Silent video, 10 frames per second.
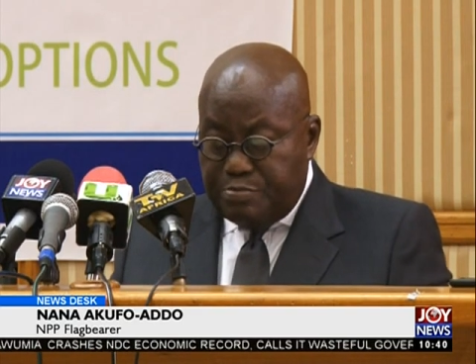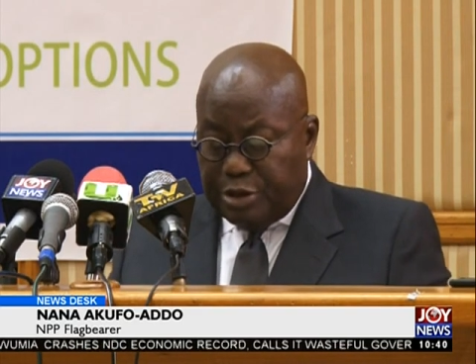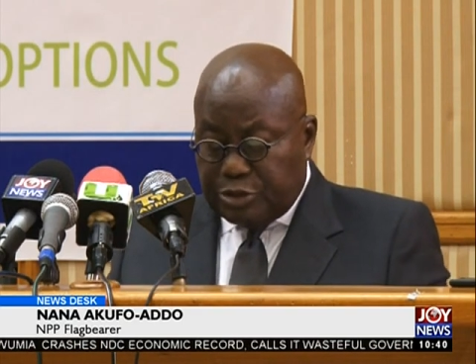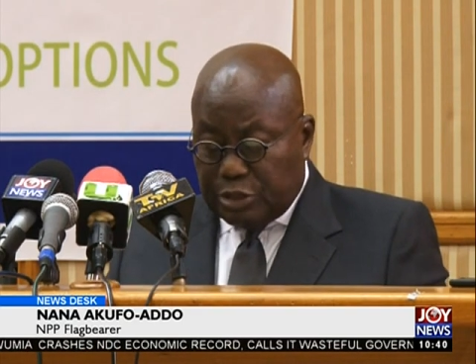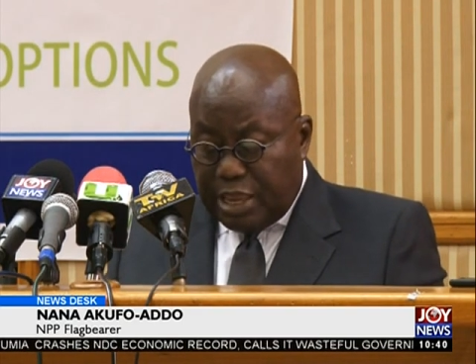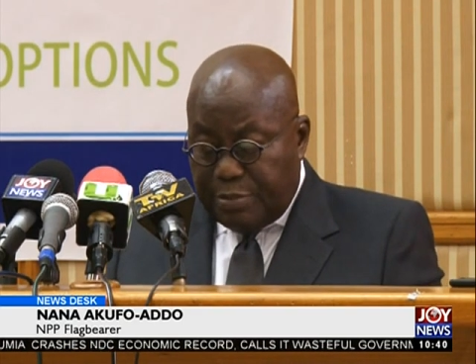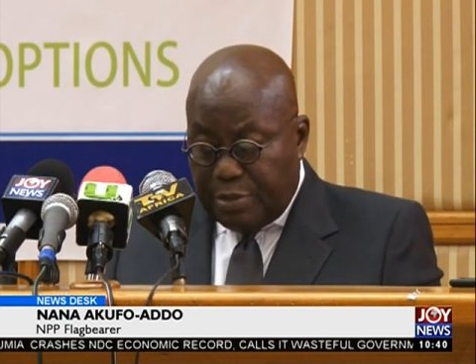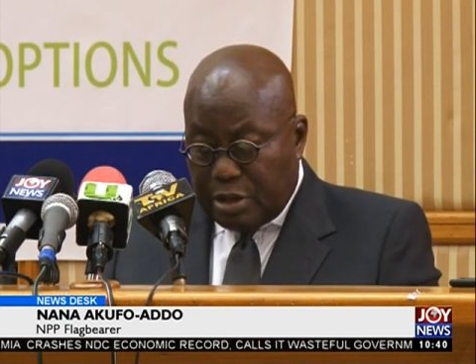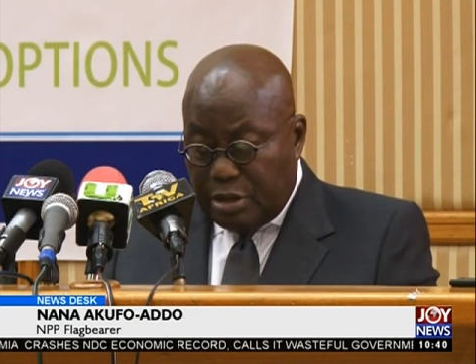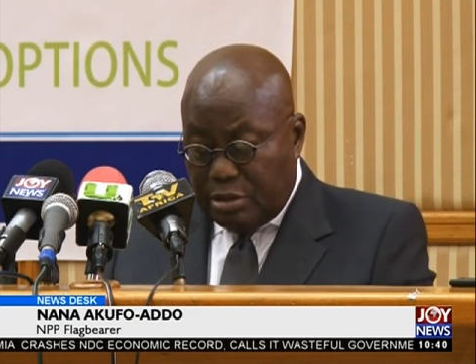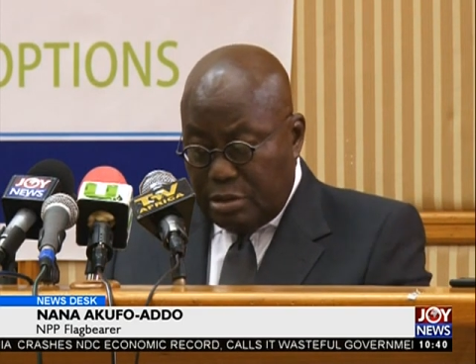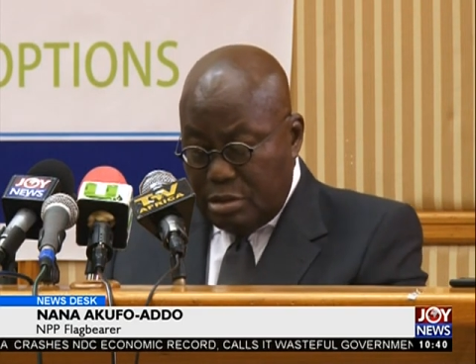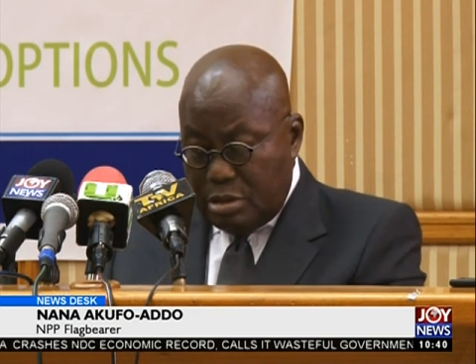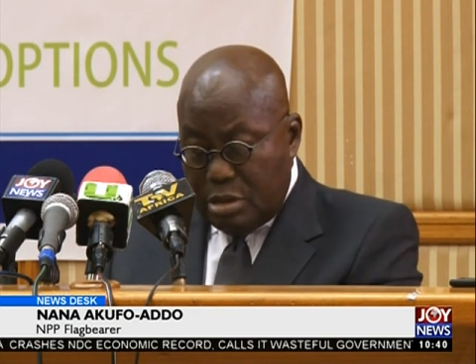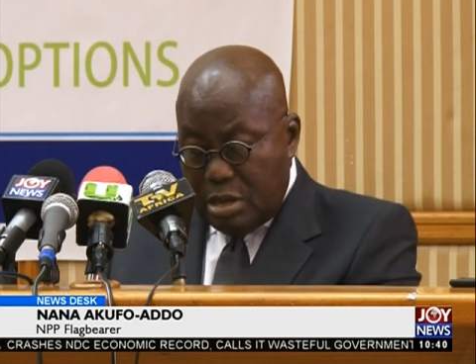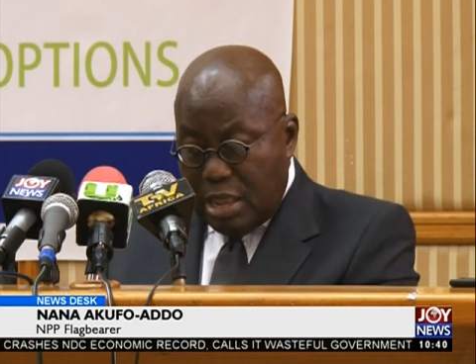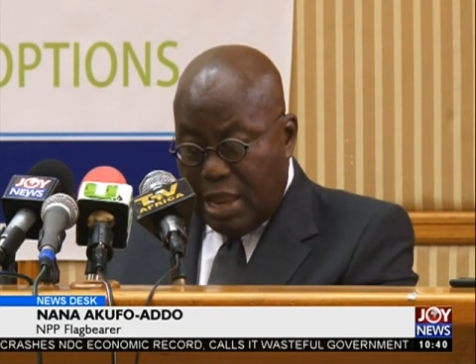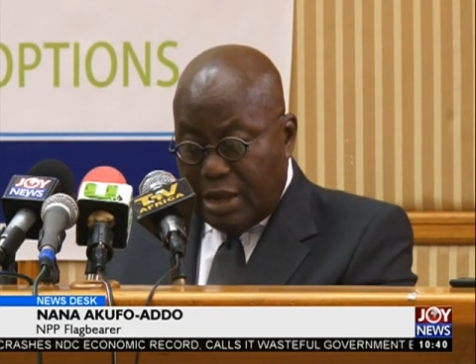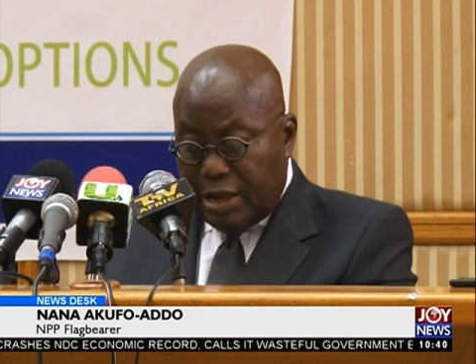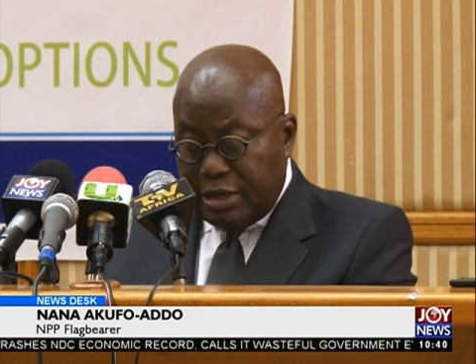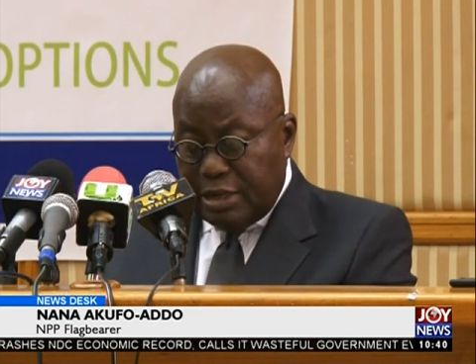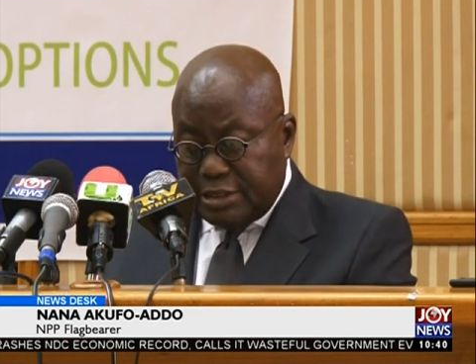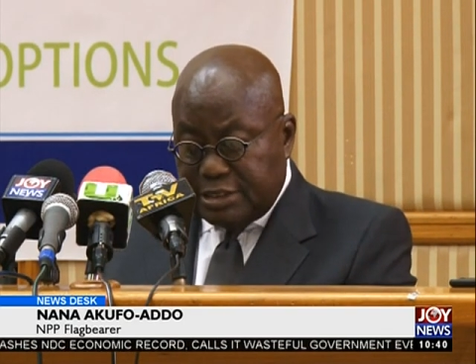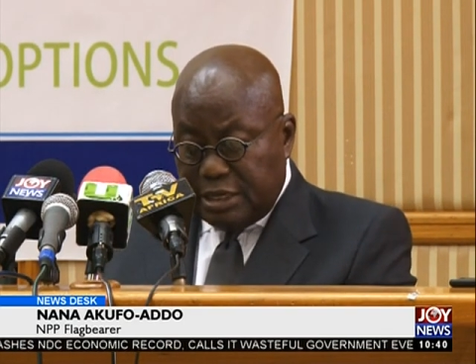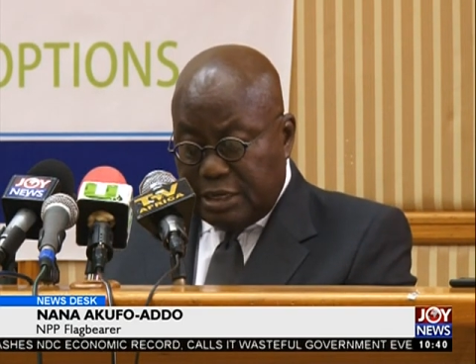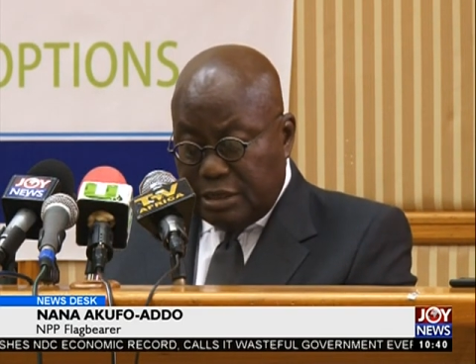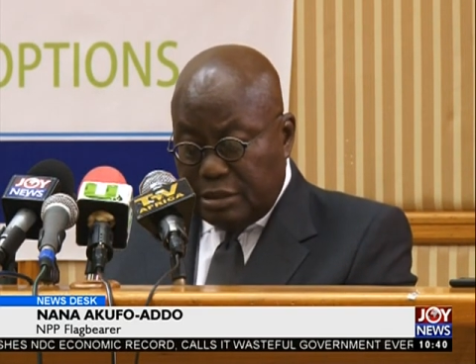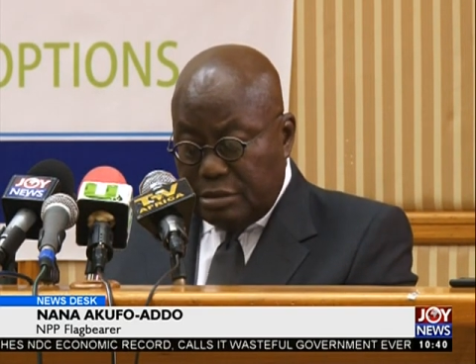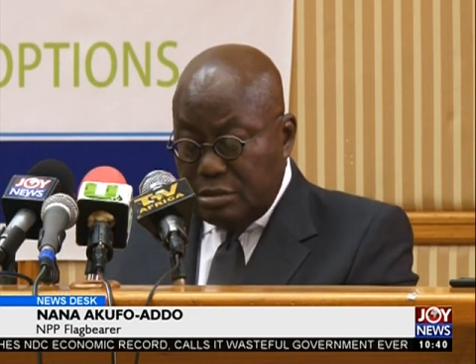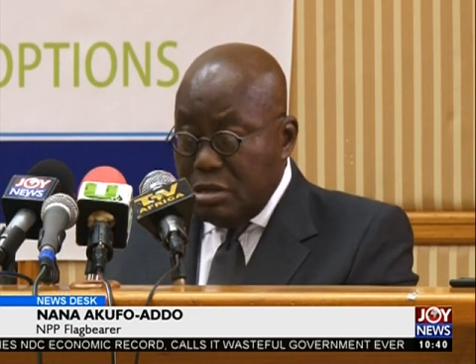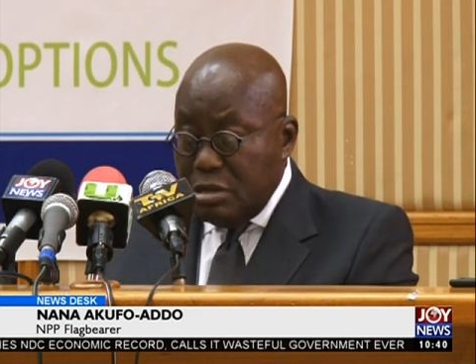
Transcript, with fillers: Petrochemical, iron and steel,